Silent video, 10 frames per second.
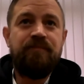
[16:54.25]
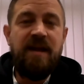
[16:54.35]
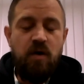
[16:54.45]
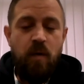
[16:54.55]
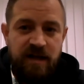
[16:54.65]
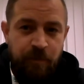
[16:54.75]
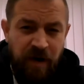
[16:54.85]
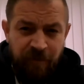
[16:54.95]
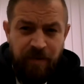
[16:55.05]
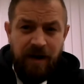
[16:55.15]
in quite a
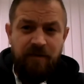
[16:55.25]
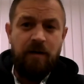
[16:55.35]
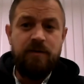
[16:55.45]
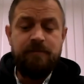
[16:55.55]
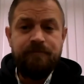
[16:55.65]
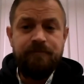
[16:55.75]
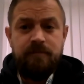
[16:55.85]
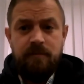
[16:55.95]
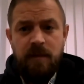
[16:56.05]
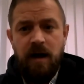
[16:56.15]
deprived background
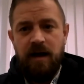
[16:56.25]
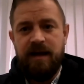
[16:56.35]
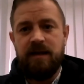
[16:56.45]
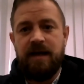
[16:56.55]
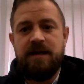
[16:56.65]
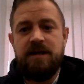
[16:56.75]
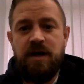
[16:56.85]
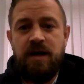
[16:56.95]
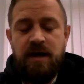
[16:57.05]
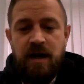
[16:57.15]
in Lancashire.